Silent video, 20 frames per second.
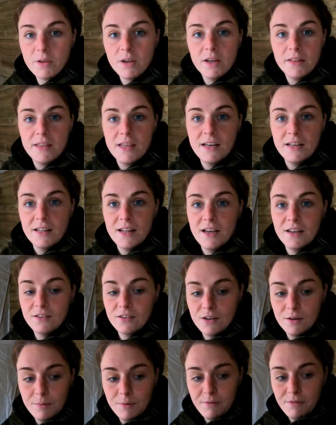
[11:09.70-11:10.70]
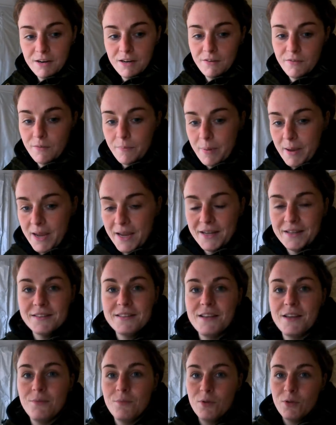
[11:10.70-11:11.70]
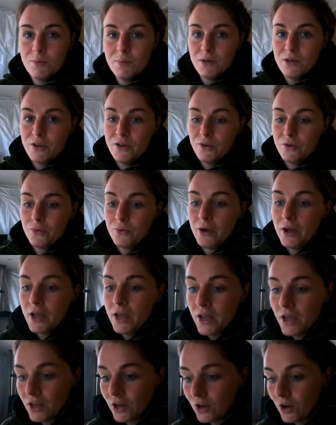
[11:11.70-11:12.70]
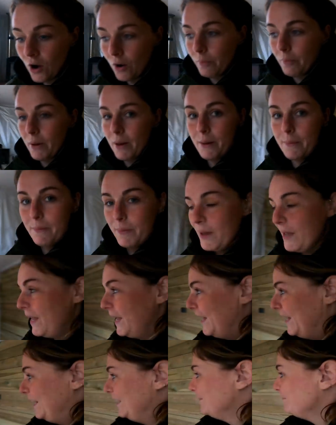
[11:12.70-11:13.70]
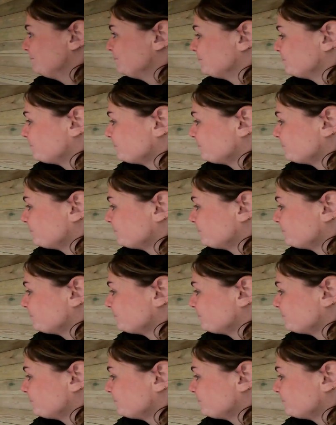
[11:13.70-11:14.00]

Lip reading: and then that's going to be ready for painting with my new copper paint.